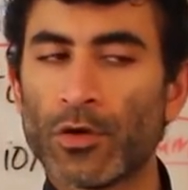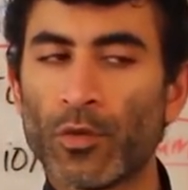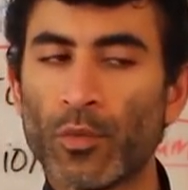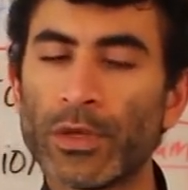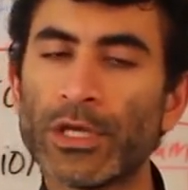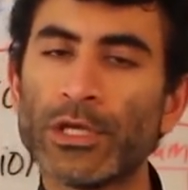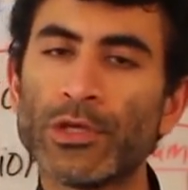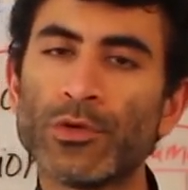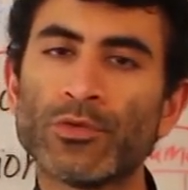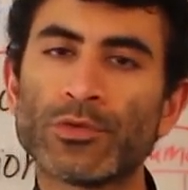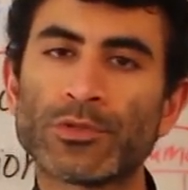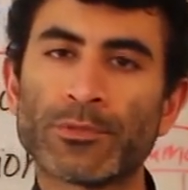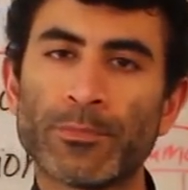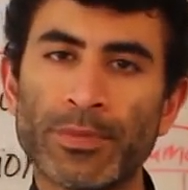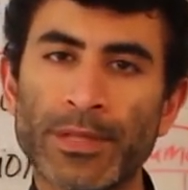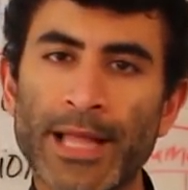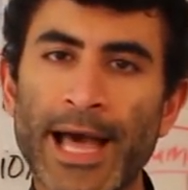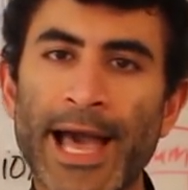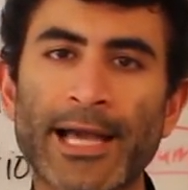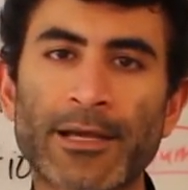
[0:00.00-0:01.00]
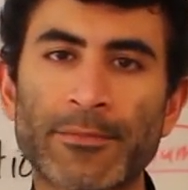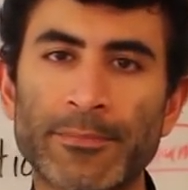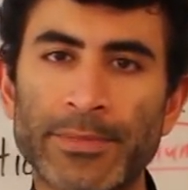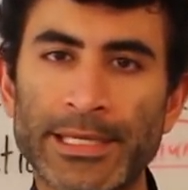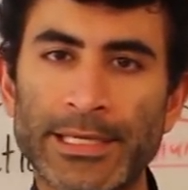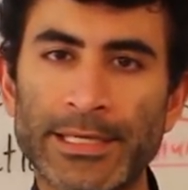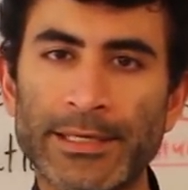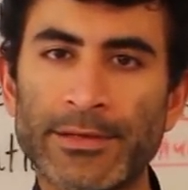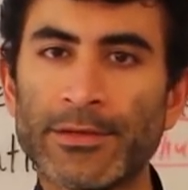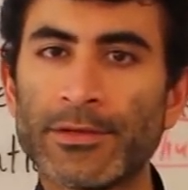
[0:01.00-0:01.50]
We use black
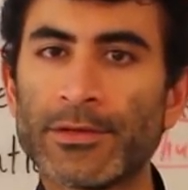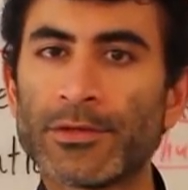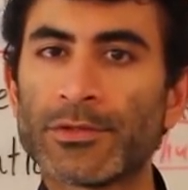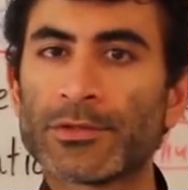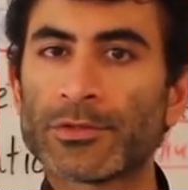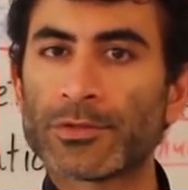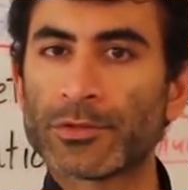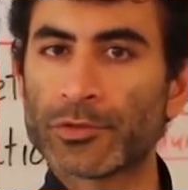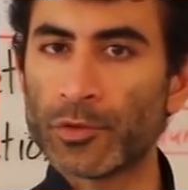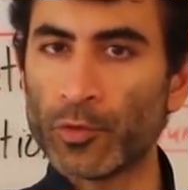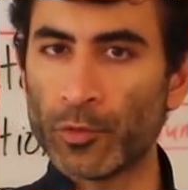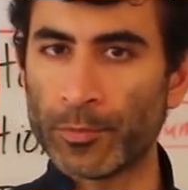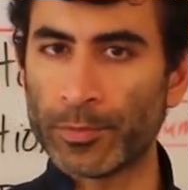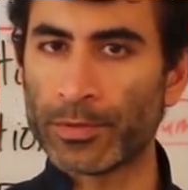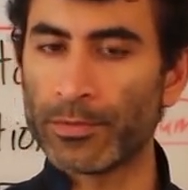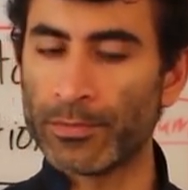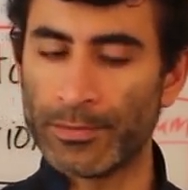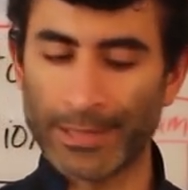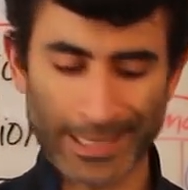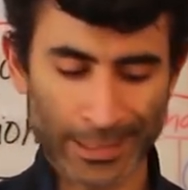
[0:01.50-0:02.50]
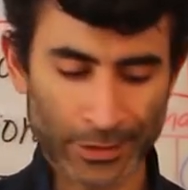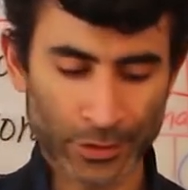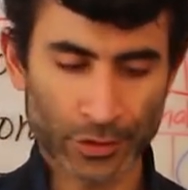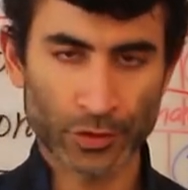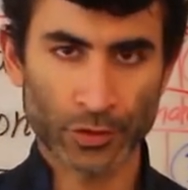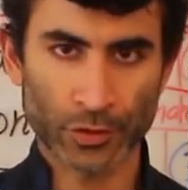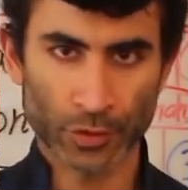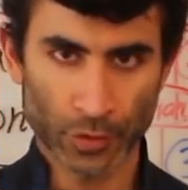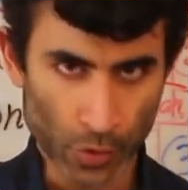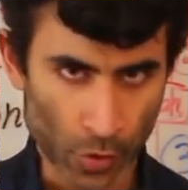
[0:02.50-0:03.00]
bean soup, like a
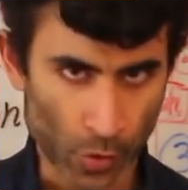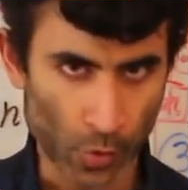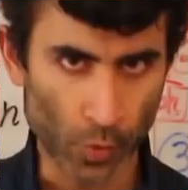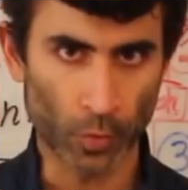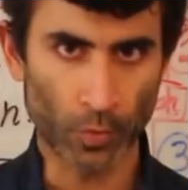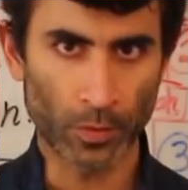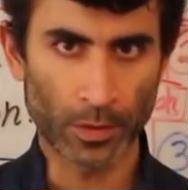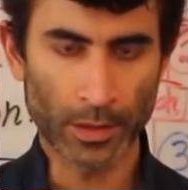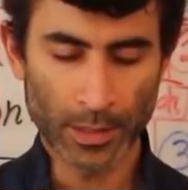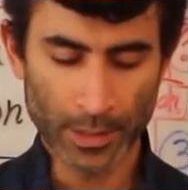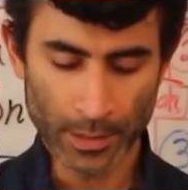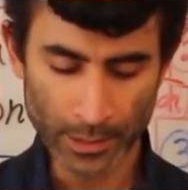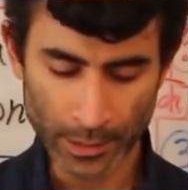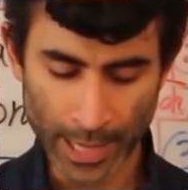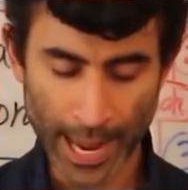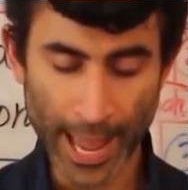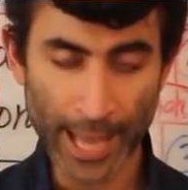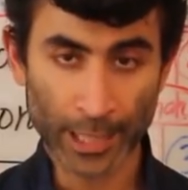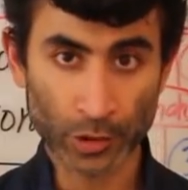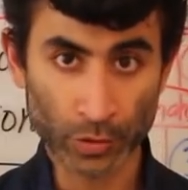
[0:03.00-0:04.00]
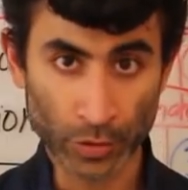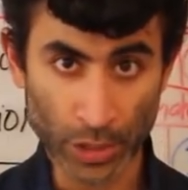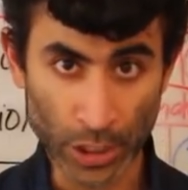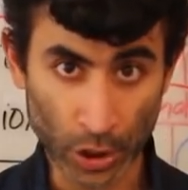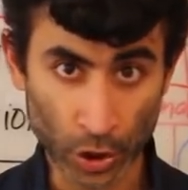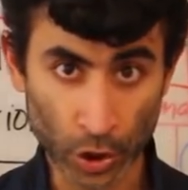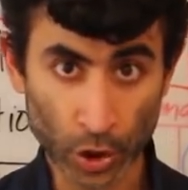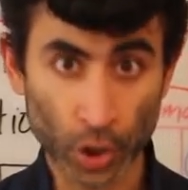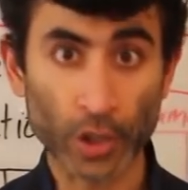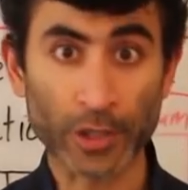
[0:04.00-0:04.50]
stew, to actually
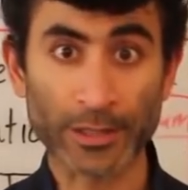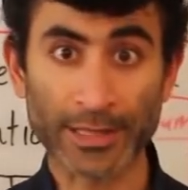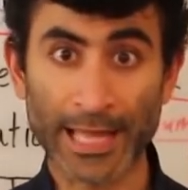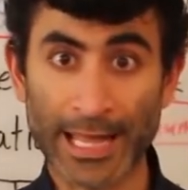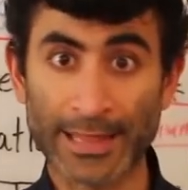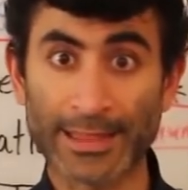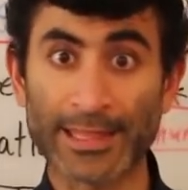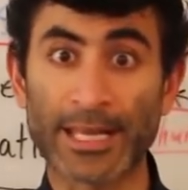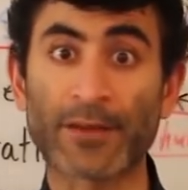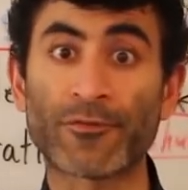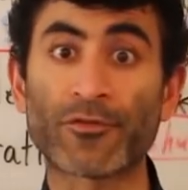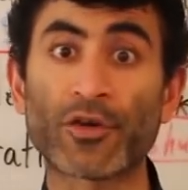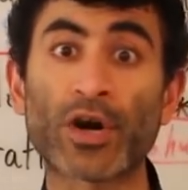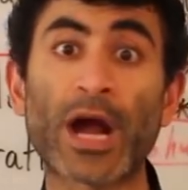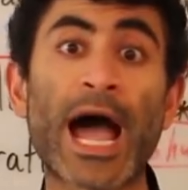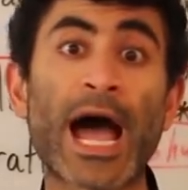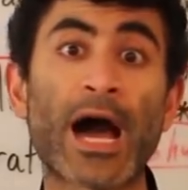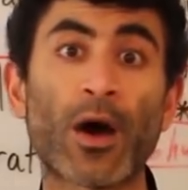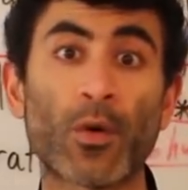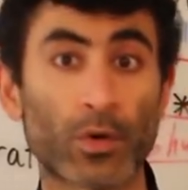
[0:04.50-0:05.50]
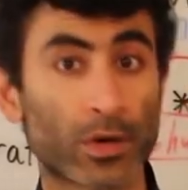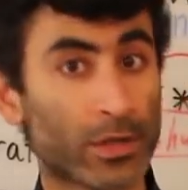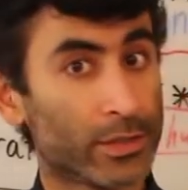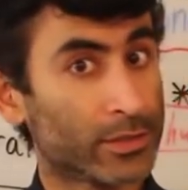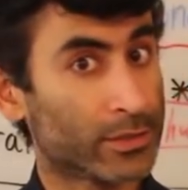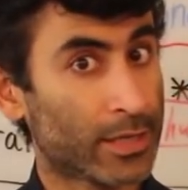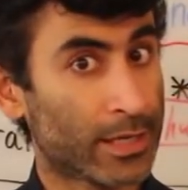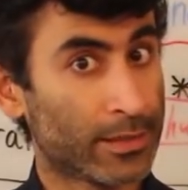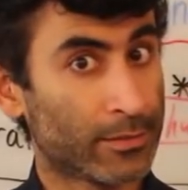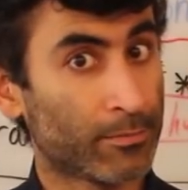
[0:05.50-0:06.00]
cook that thing for
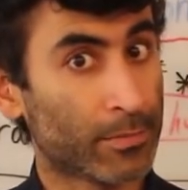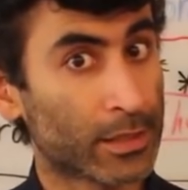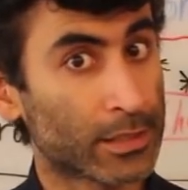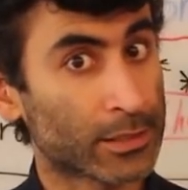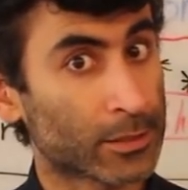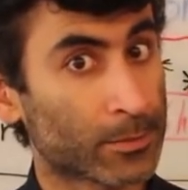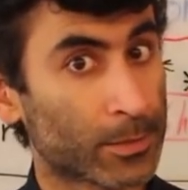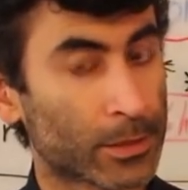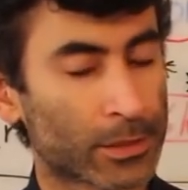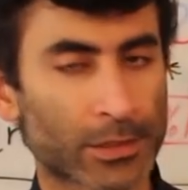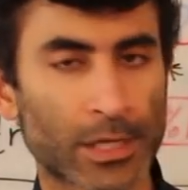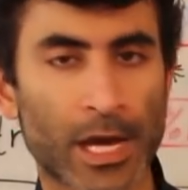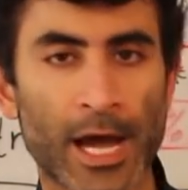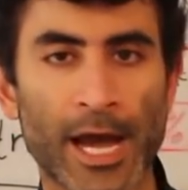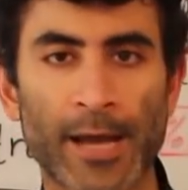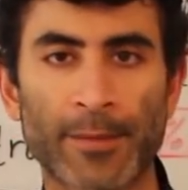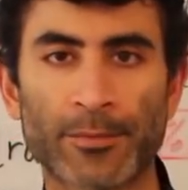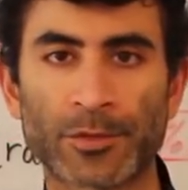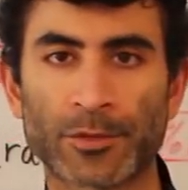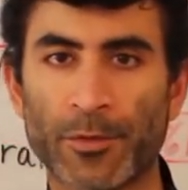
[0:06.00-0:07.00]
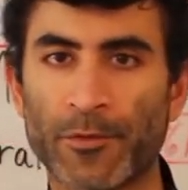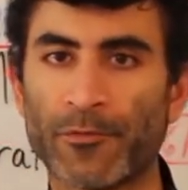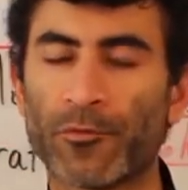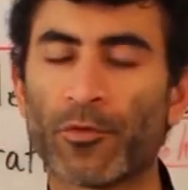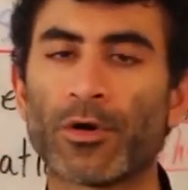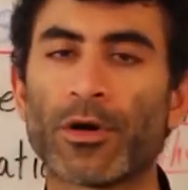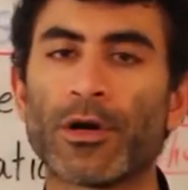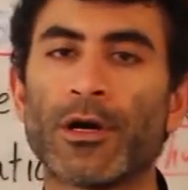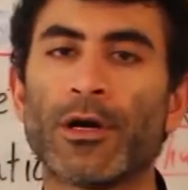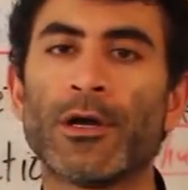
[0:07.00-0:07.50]
hours and multiple times
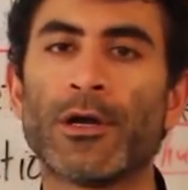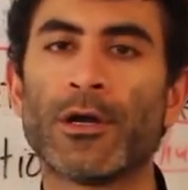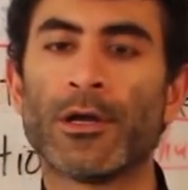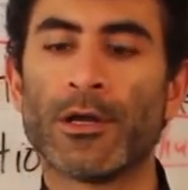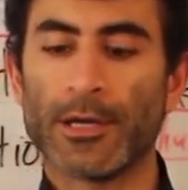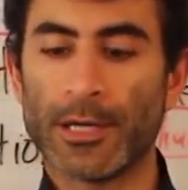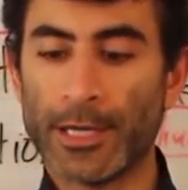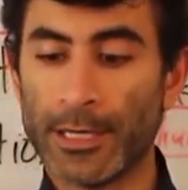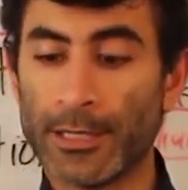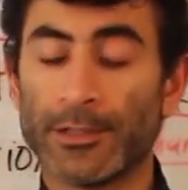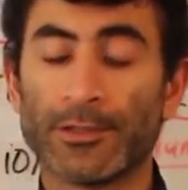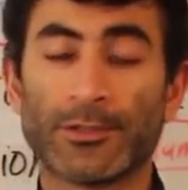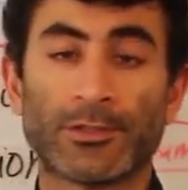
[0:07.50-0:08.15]
before it